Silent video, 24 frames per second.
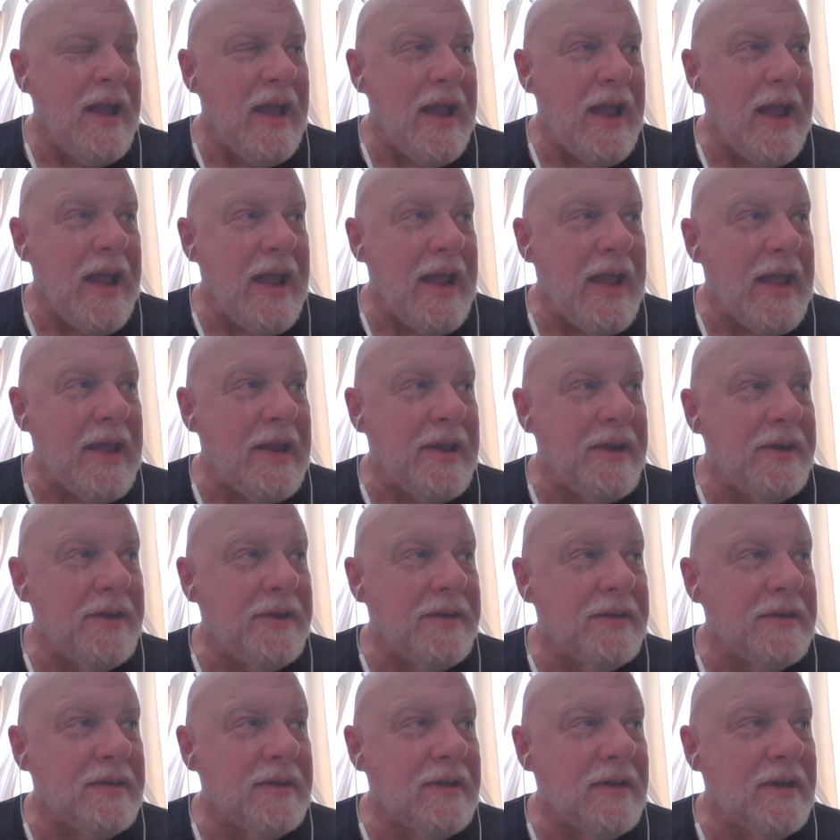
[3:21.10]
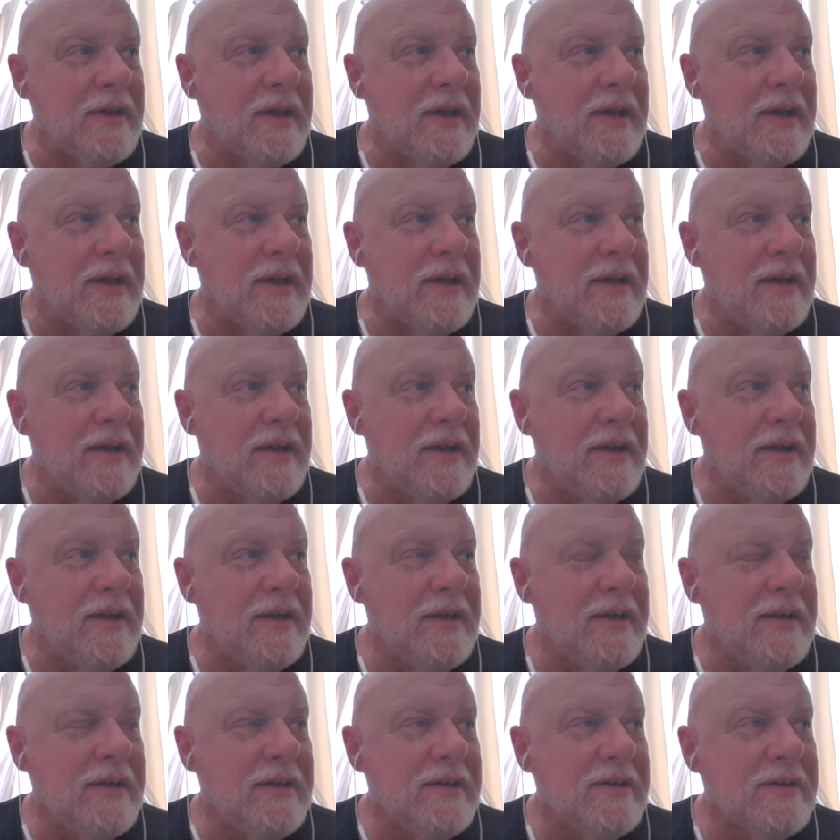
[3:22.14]
And uh,
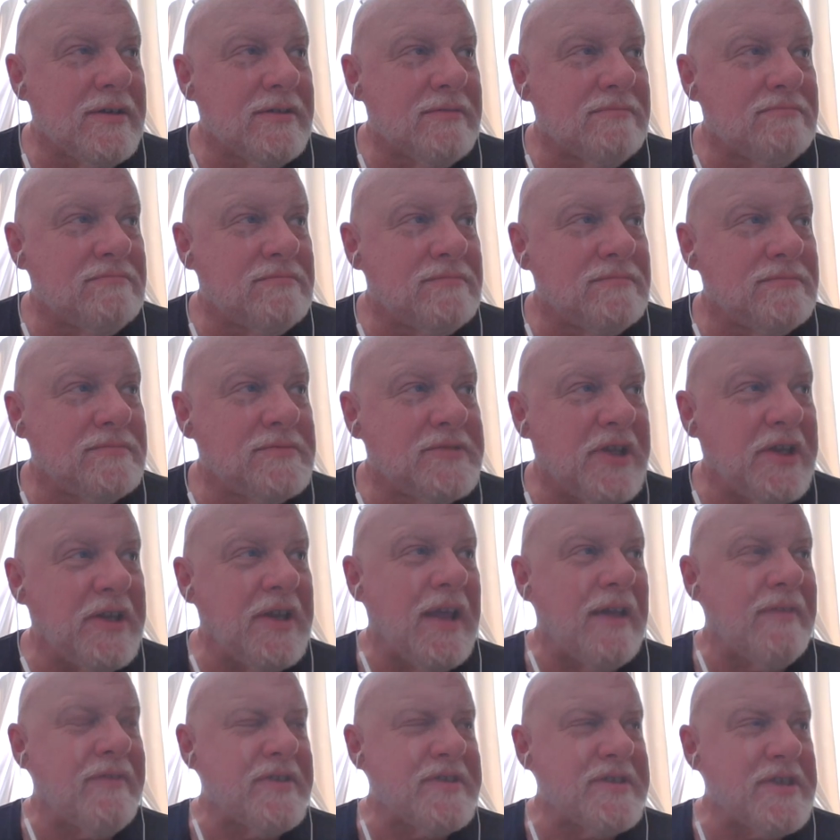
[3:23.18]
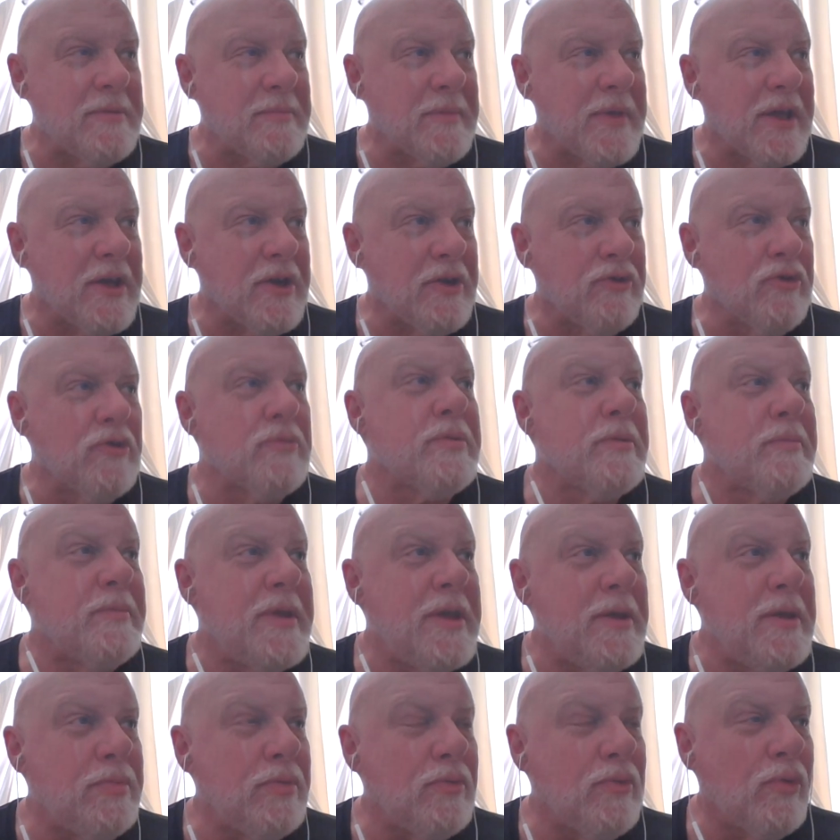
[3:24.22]
didn't have the same kind of group of
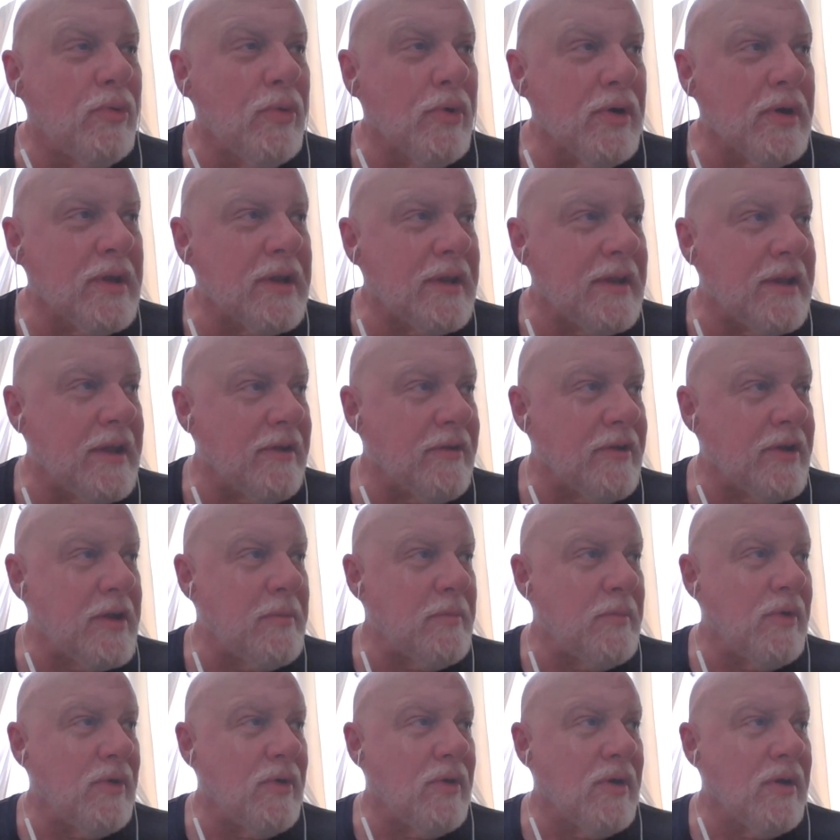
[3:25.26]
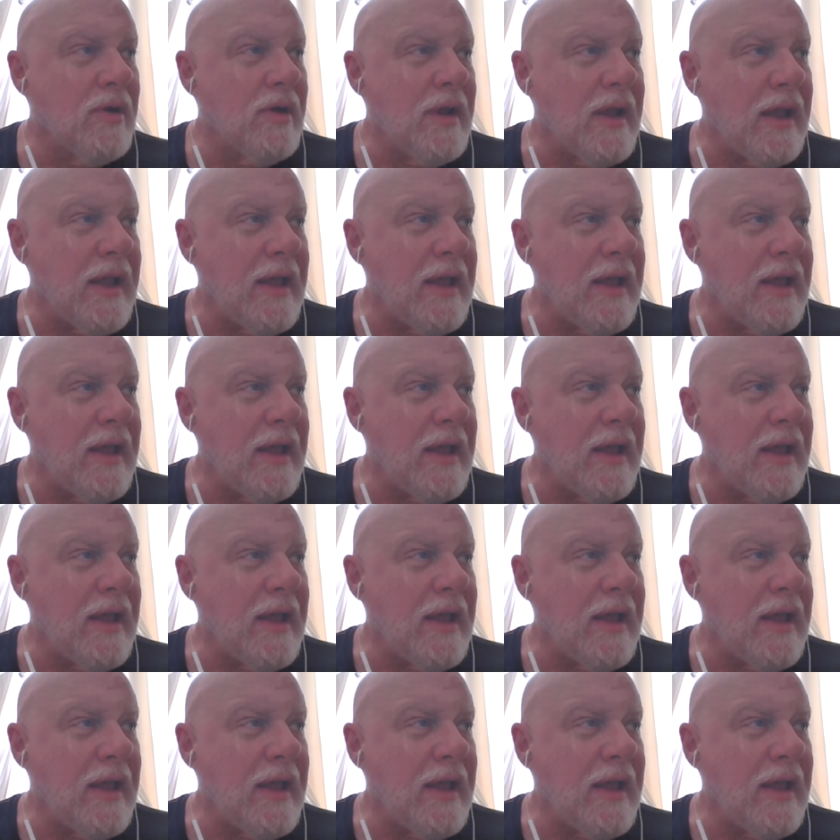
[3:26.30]
people working there anymore.